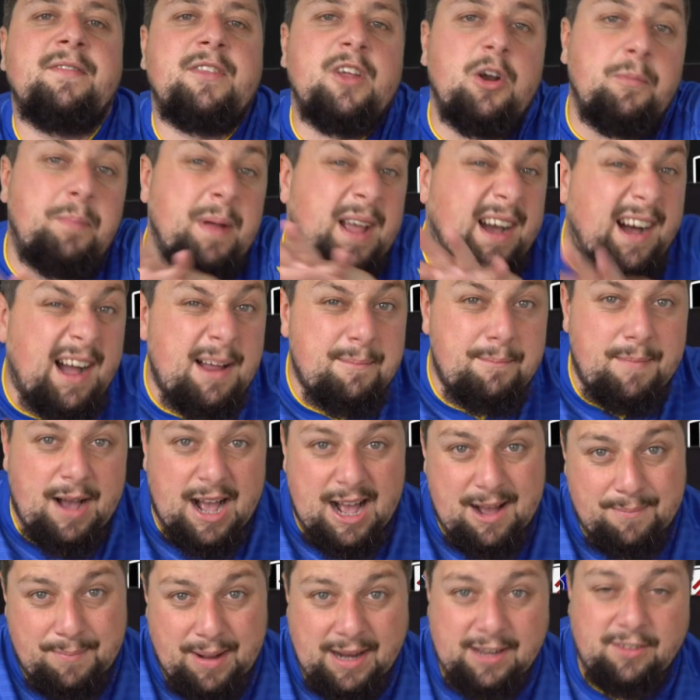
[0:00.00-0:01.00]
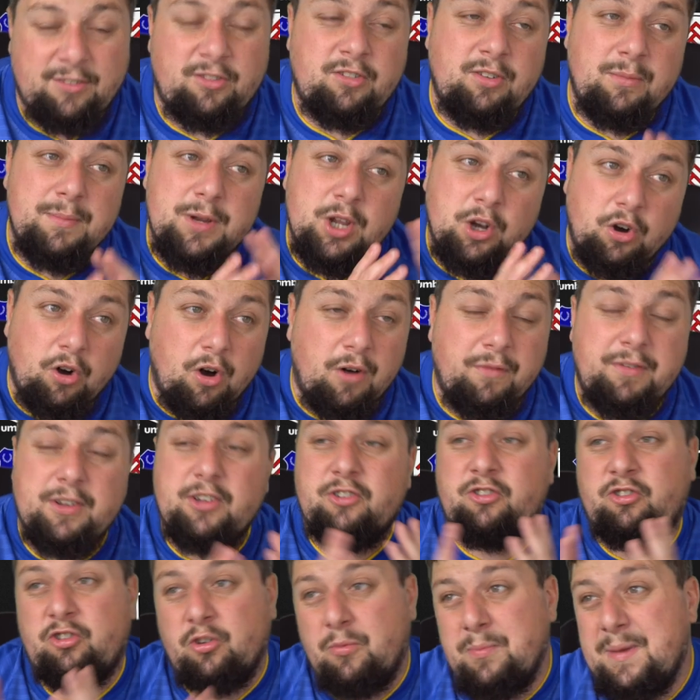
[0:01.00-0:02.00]
They're a bit like Marmite. Some you love,
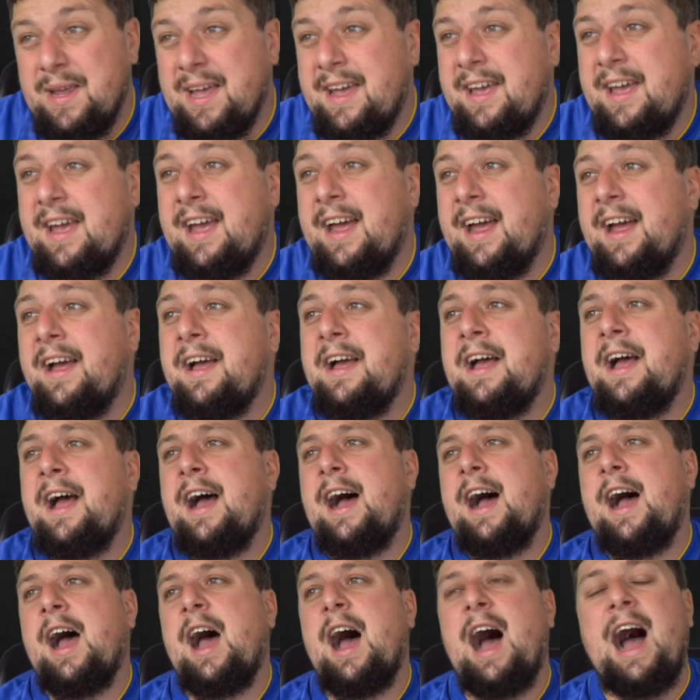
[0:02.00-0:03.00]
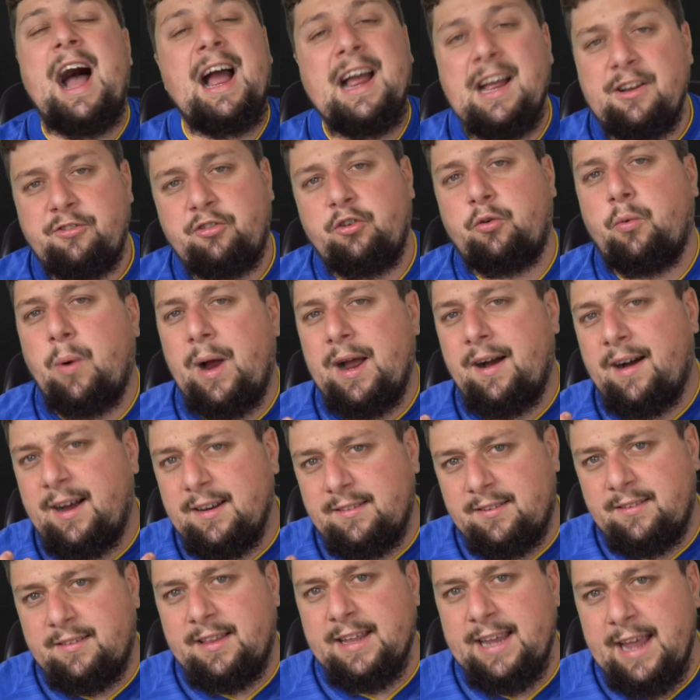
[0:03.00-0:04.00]
some you hate. I actually quite
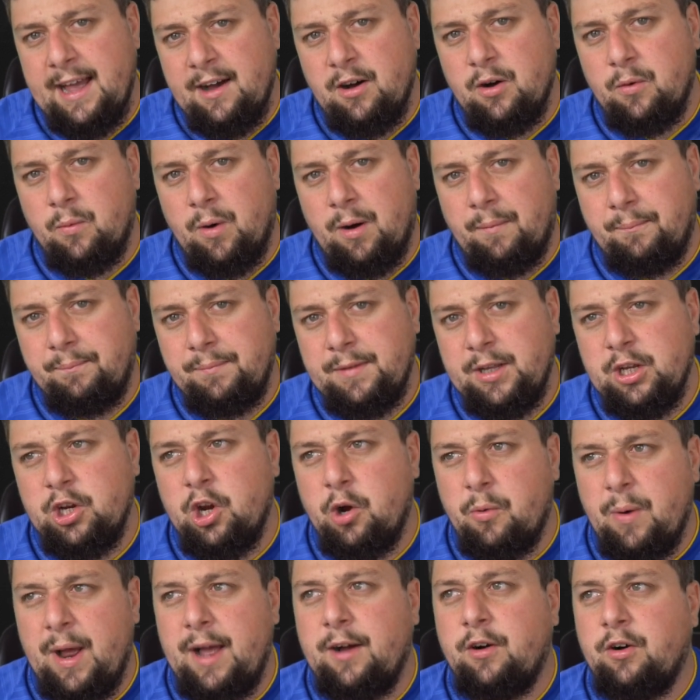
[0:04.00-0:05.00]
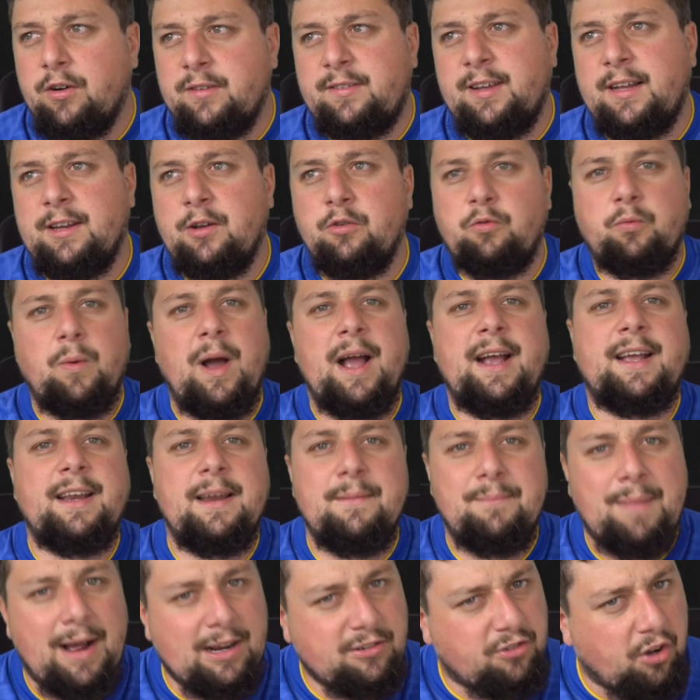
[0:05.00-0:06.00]
liked the yellow one, you know, where it looked like they was working
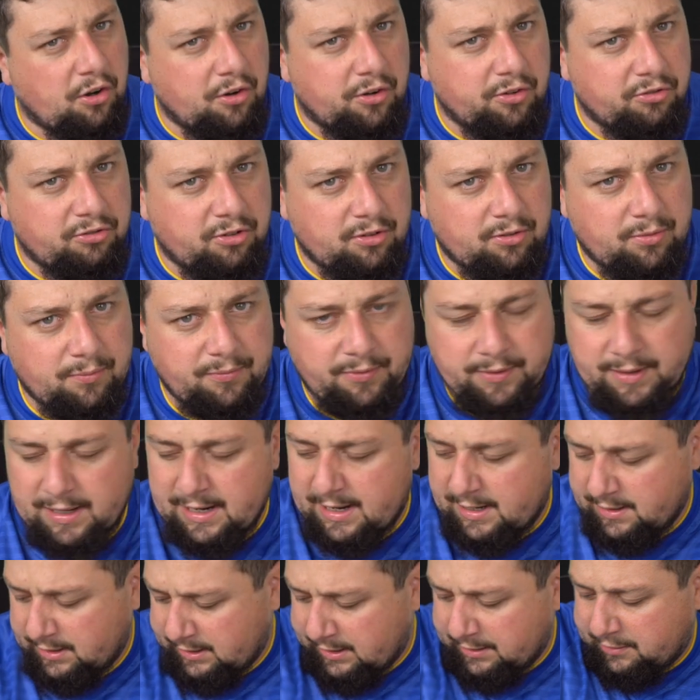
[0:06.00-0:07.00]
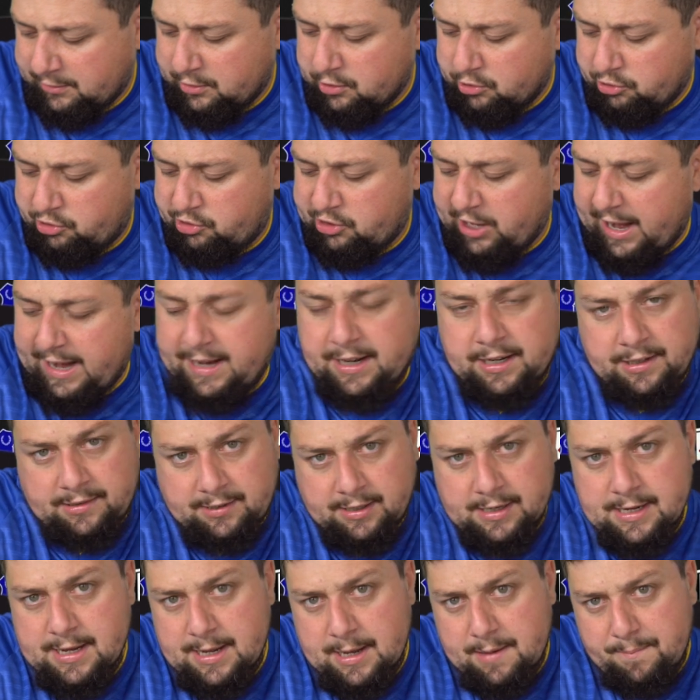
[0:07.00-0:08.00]
in McDonald's or something like that. They had the little checkered
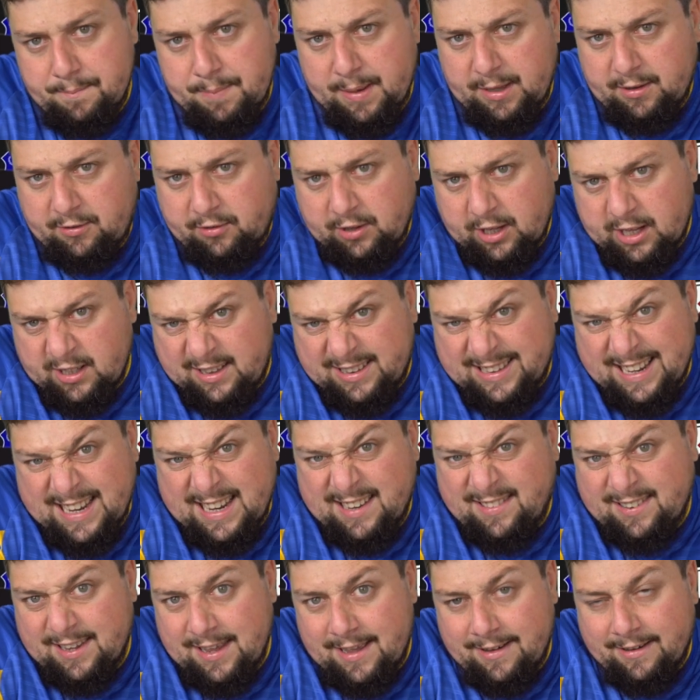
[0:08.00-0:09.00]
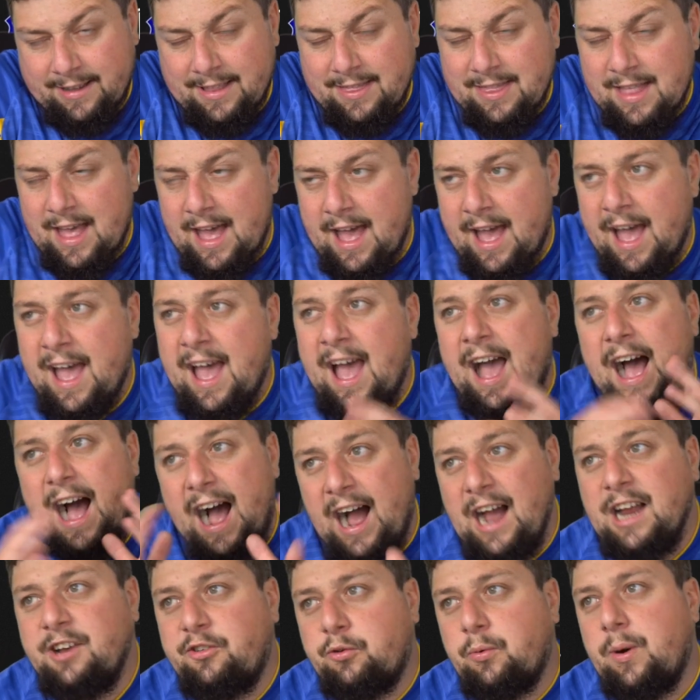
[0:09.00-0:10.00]
bits of detail in there.
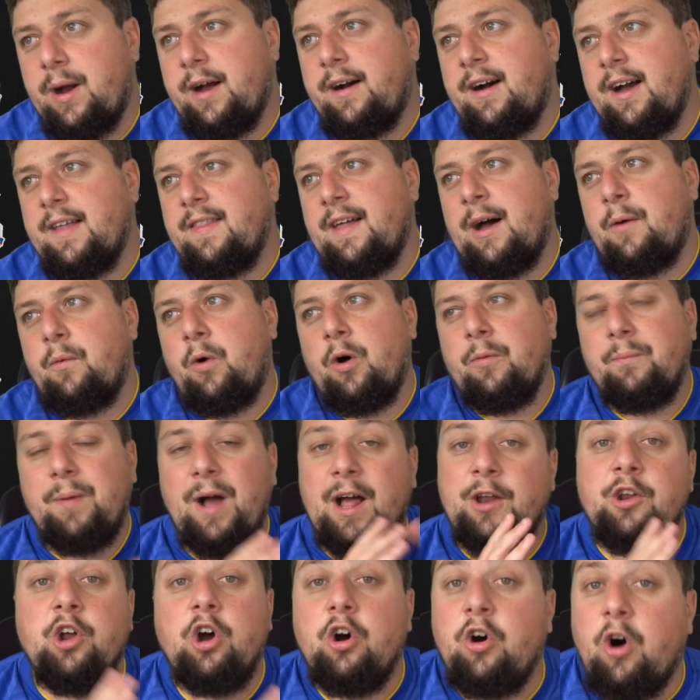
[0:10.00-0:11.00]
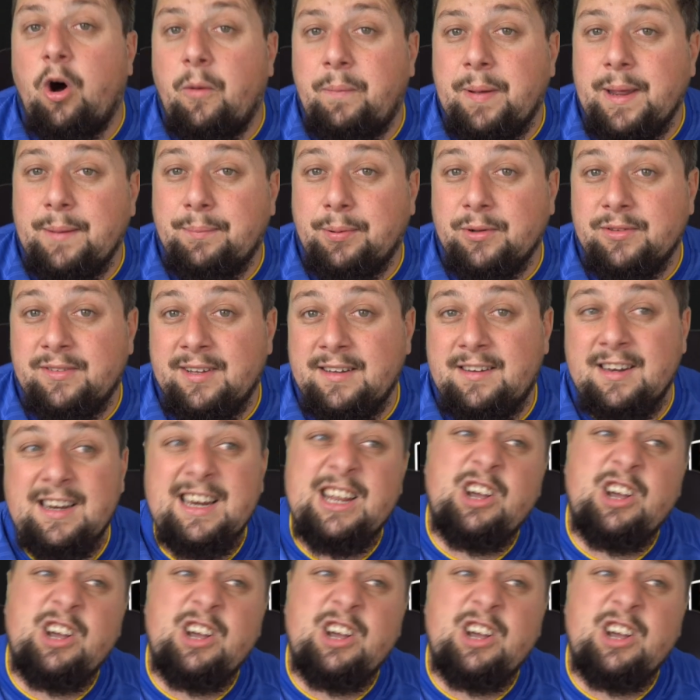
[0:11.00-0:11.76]
I actually quite liked that one, but I know a lot of people didn't.